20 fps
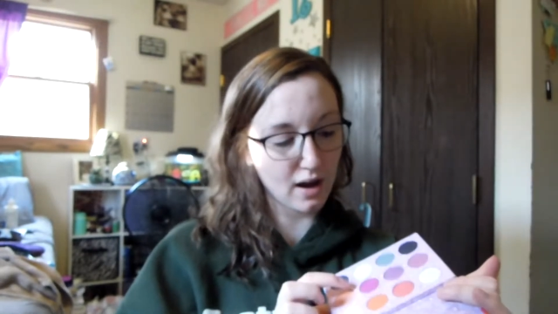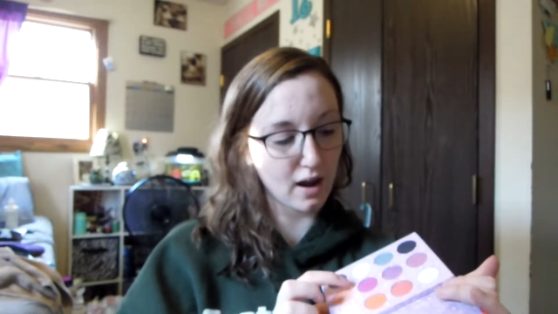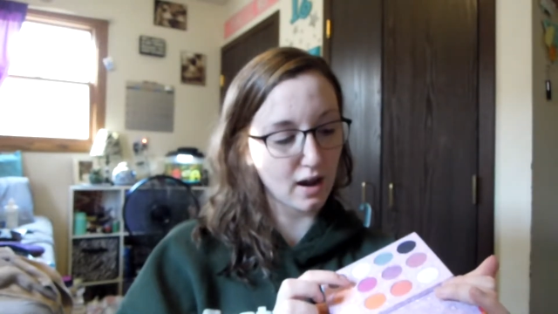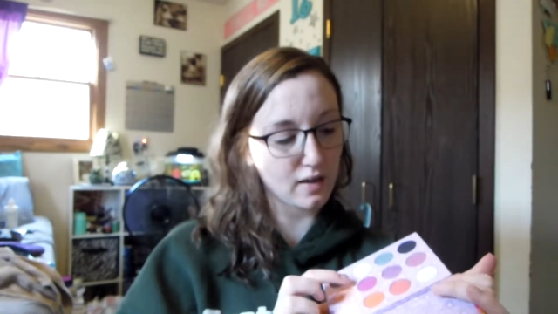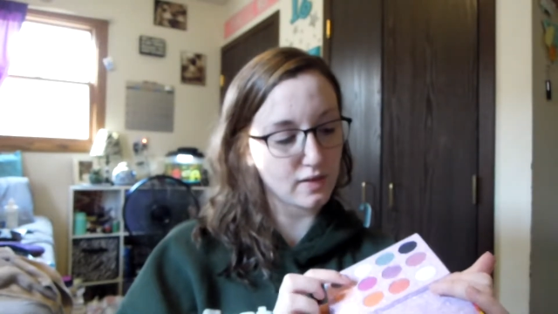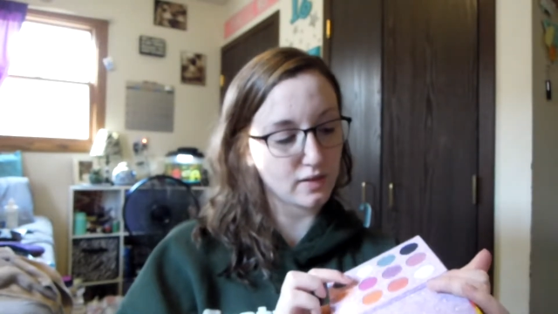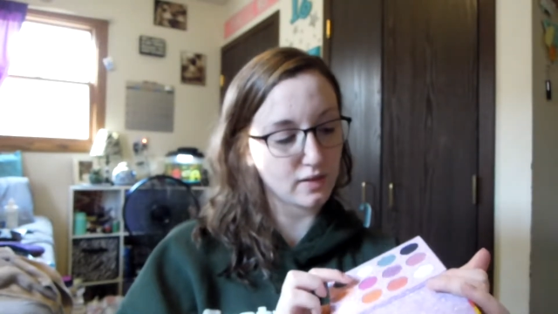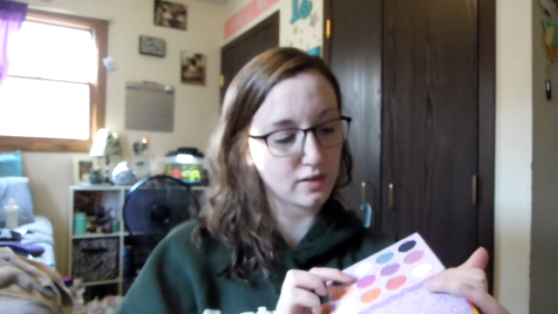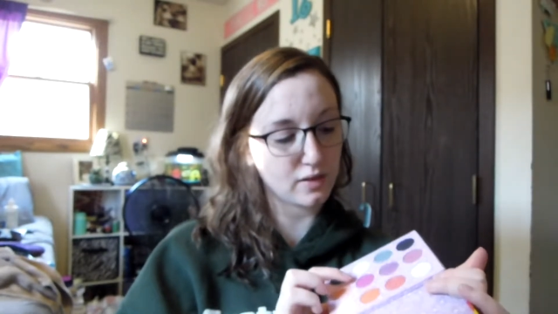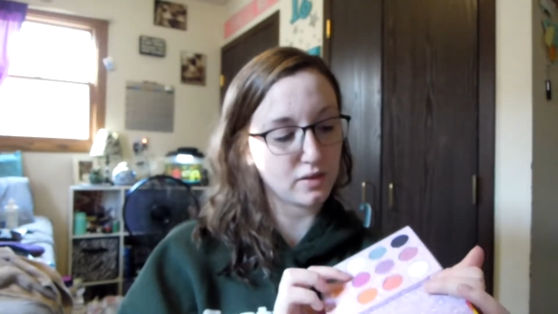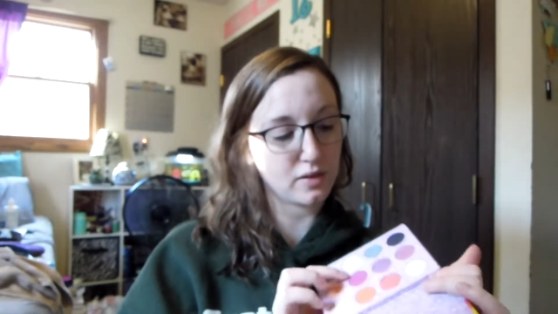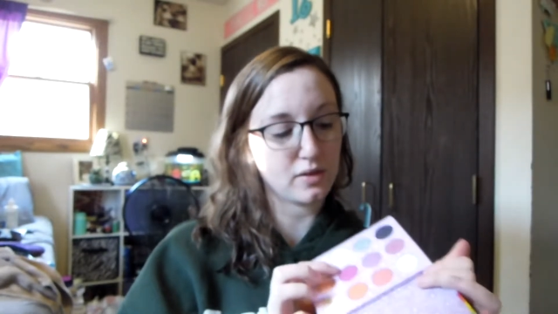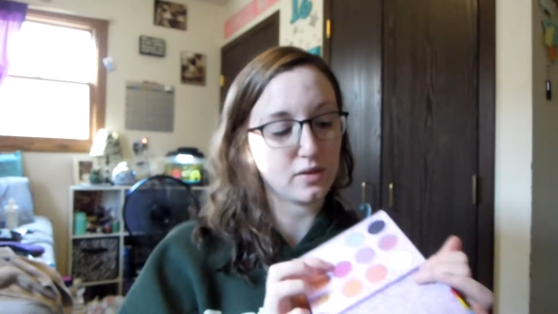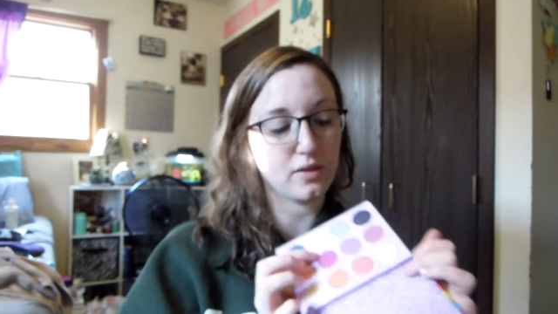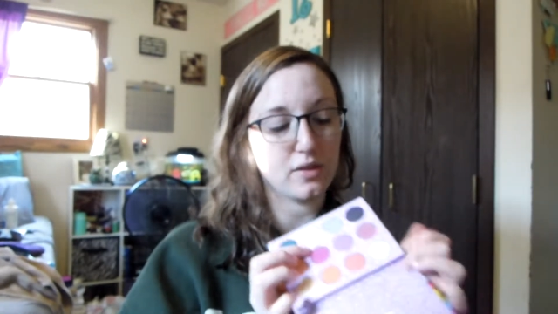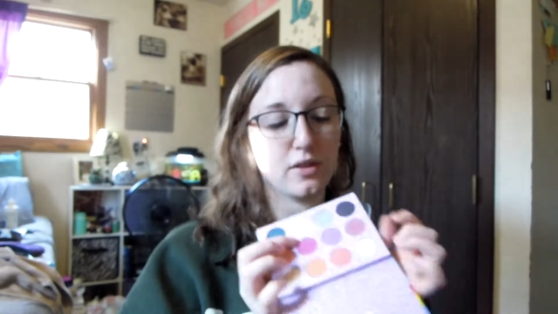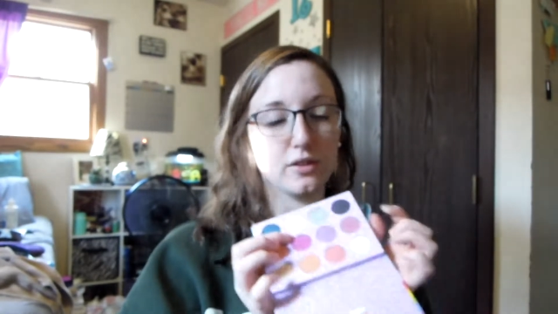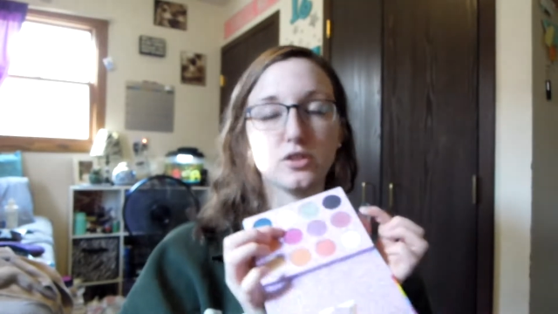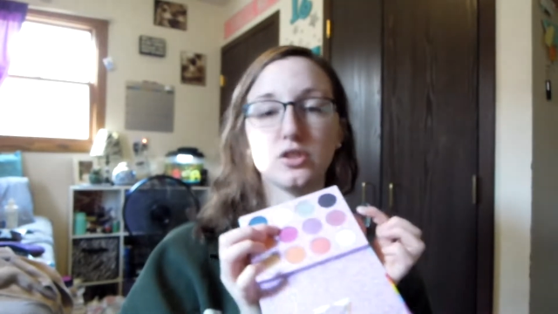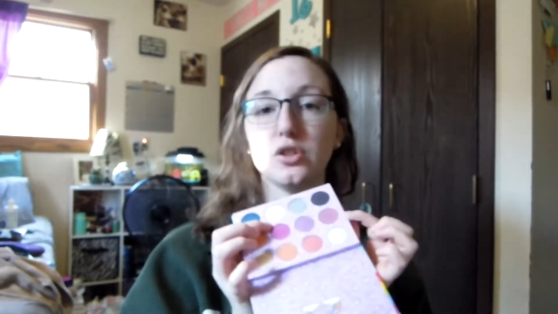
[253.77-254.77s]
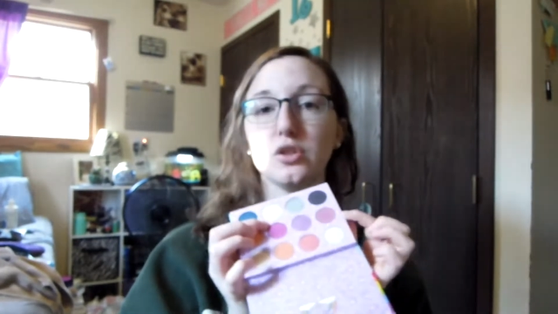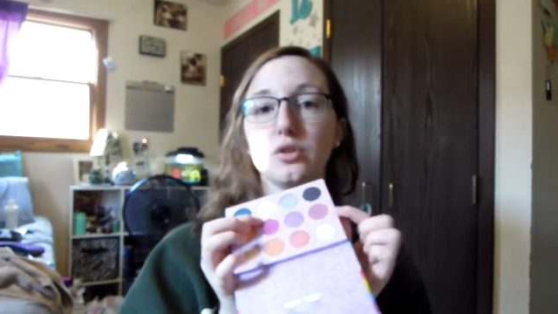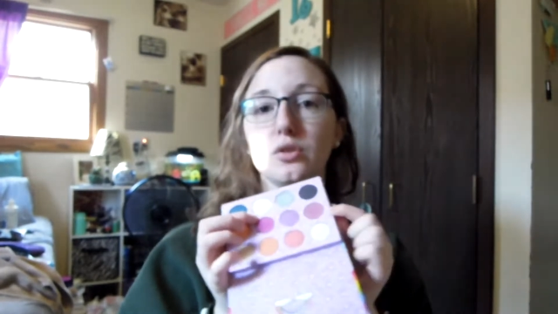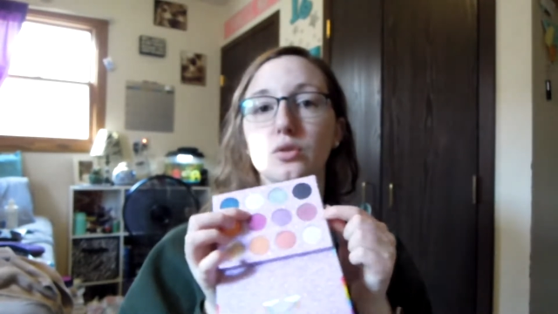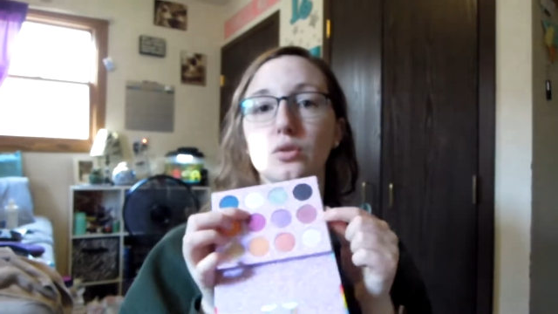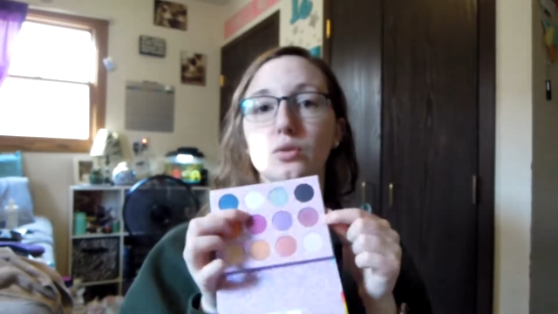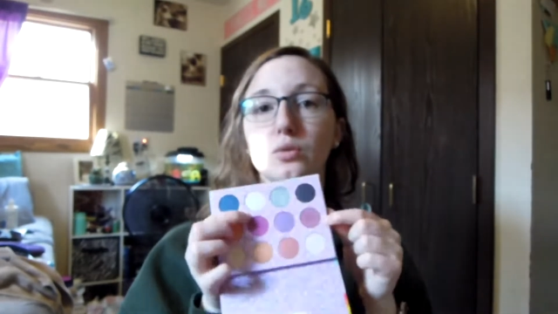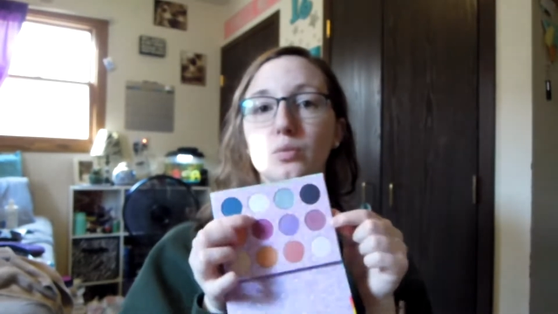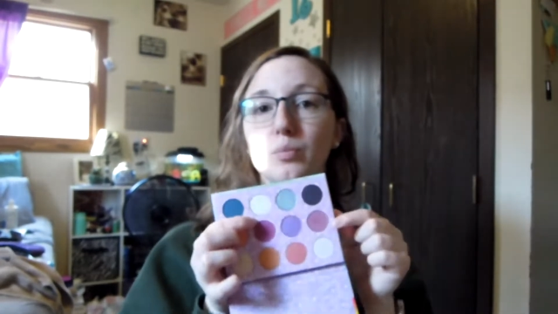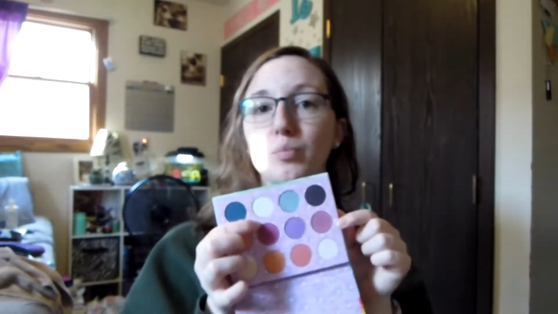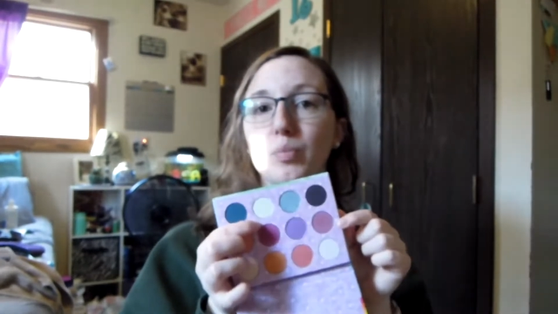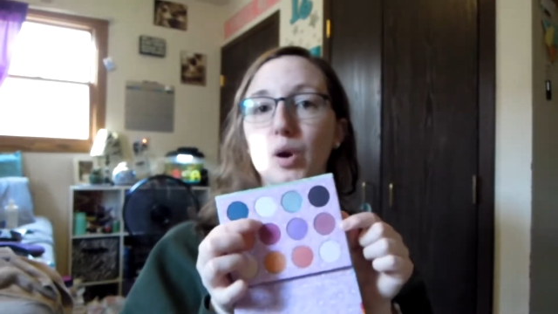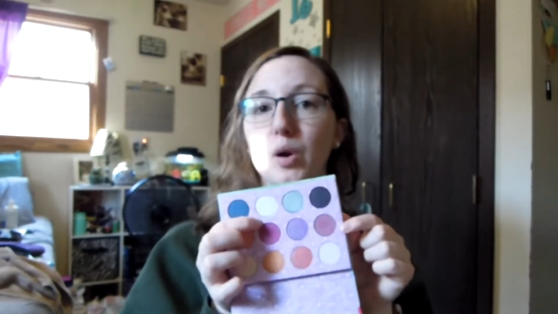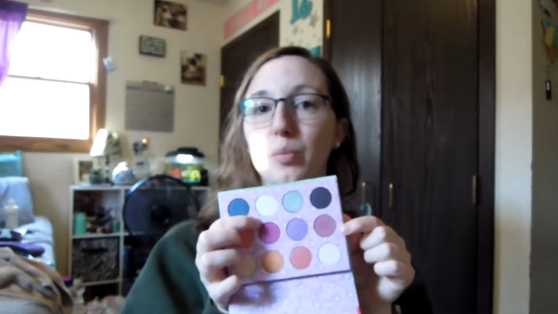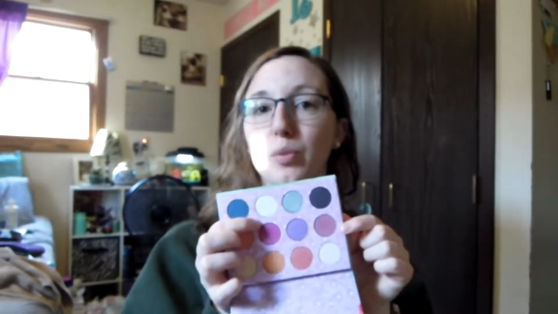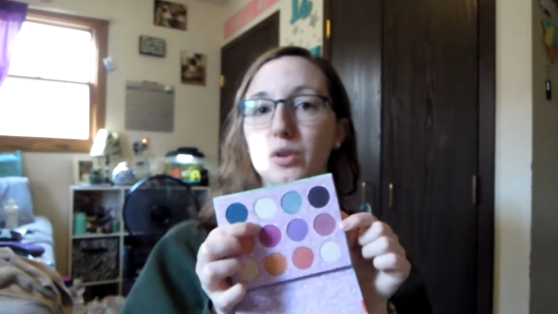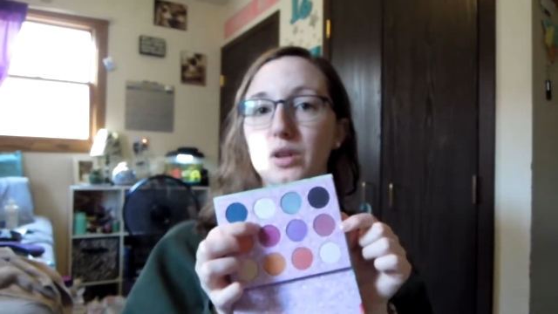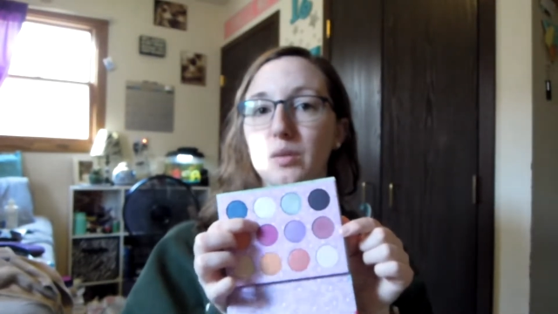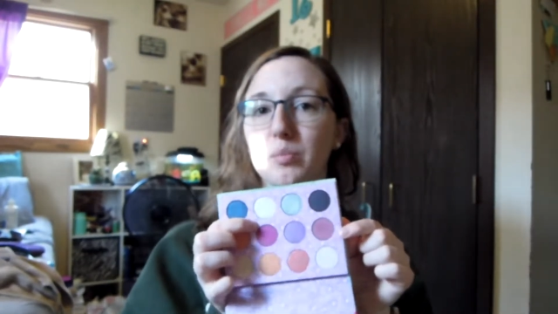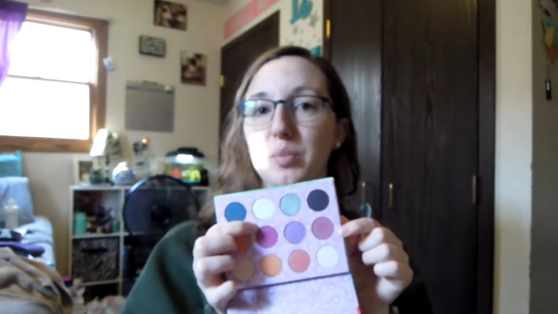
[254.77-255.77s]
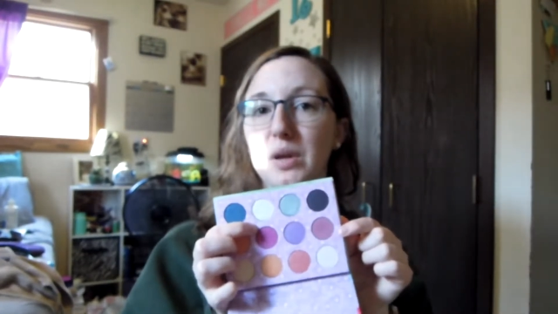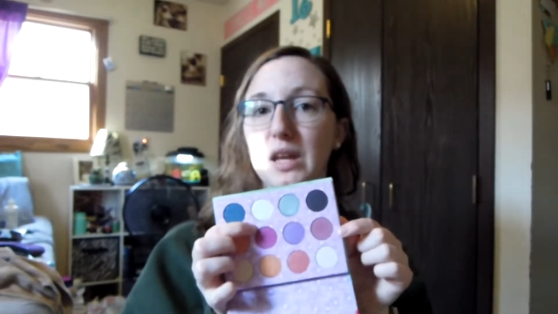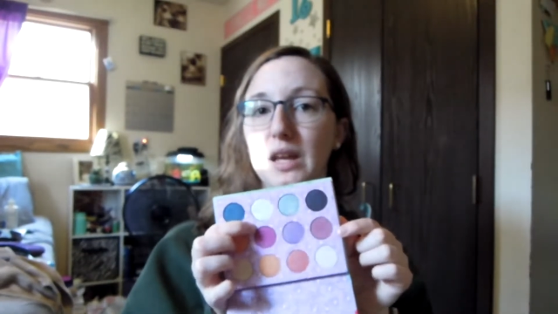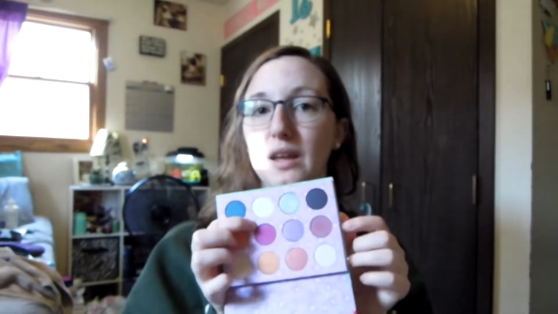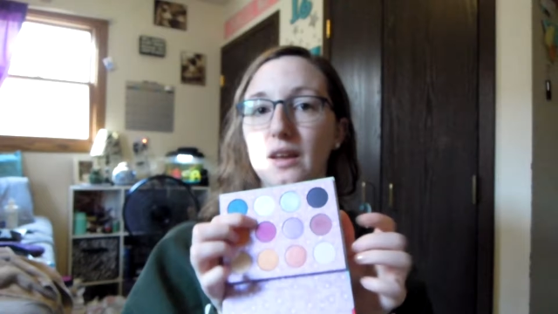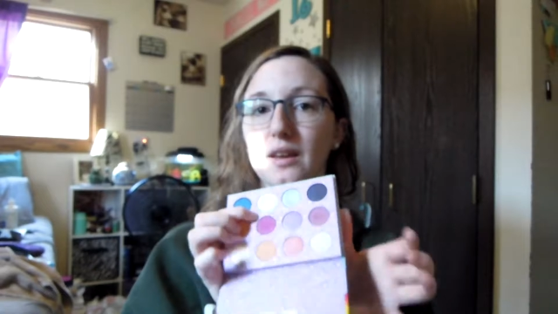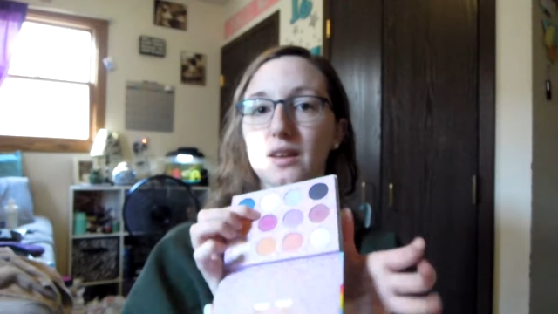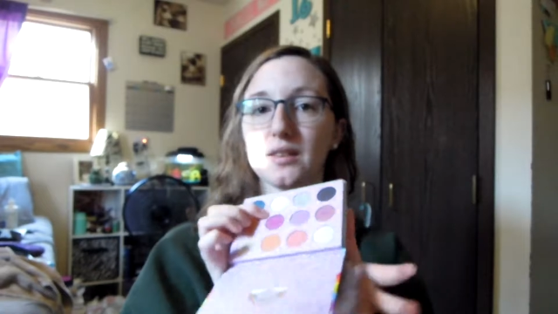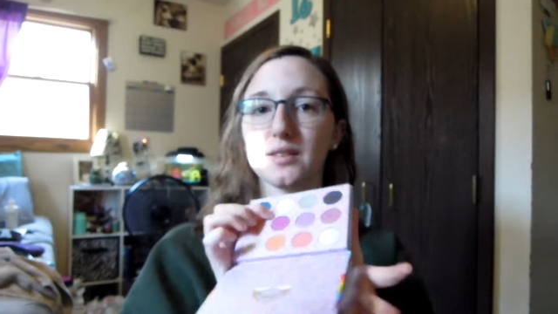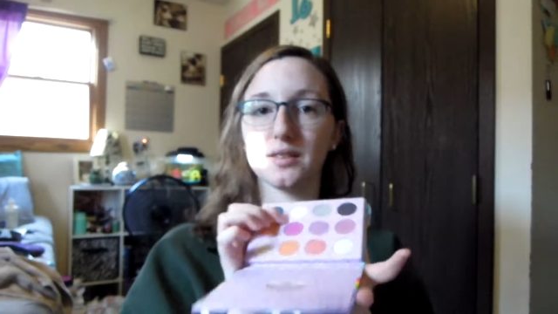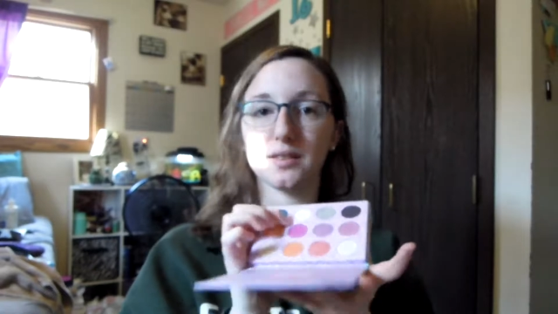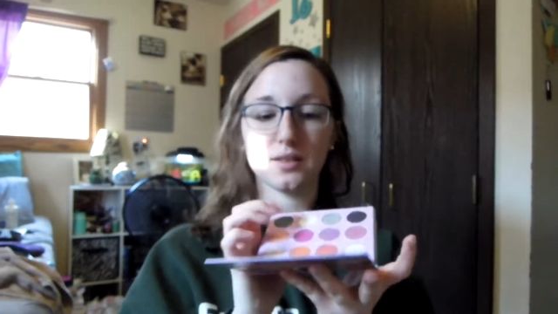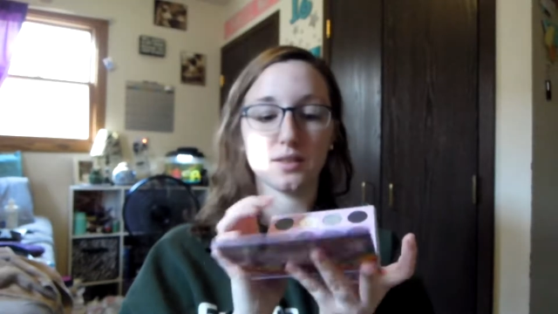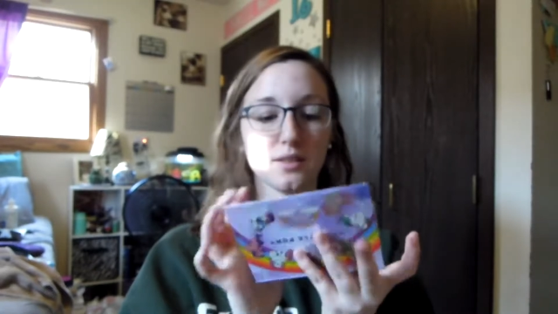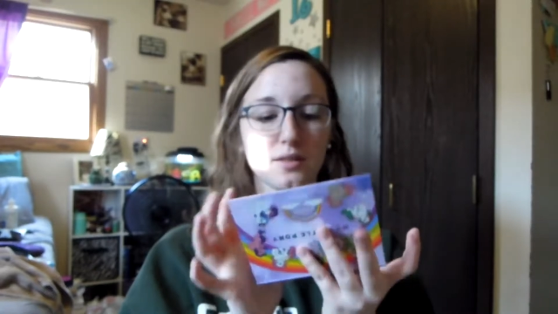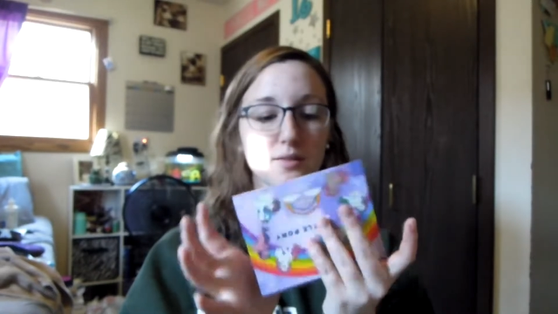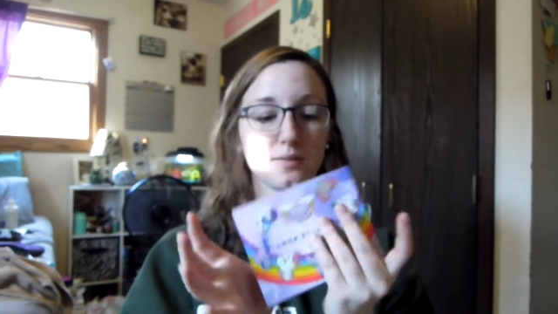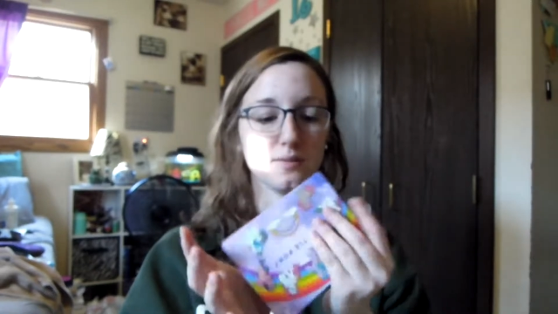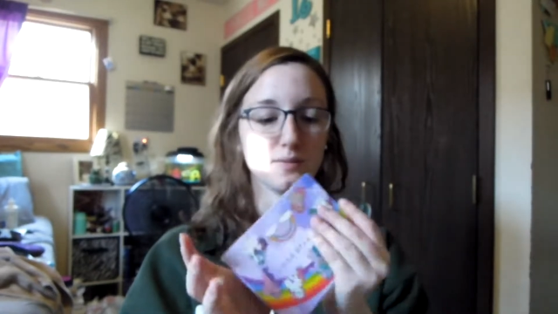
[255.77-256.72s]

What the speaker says: and the 2 purpley pinks.